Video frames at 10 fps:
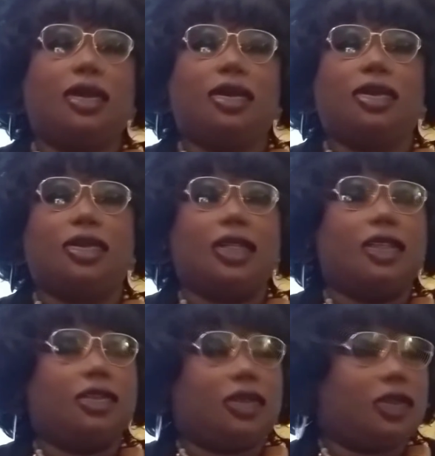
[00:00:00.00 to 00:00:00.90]
are
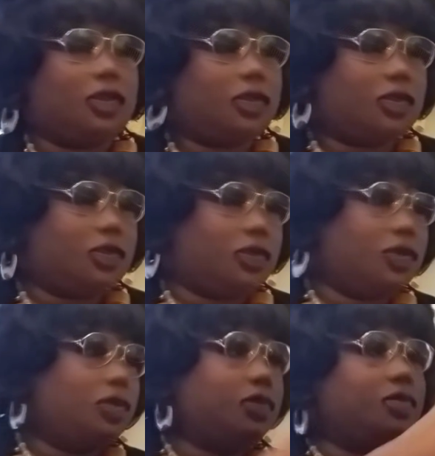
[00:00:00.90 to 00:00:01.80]
going
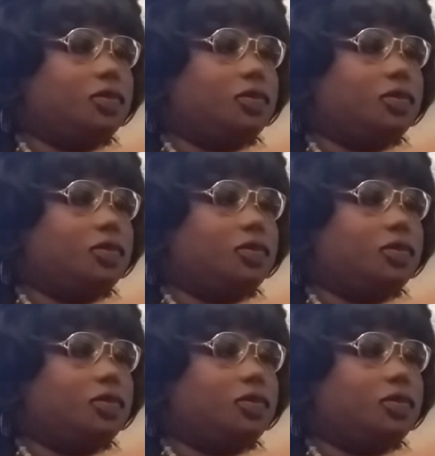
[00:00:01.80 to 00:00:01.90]
to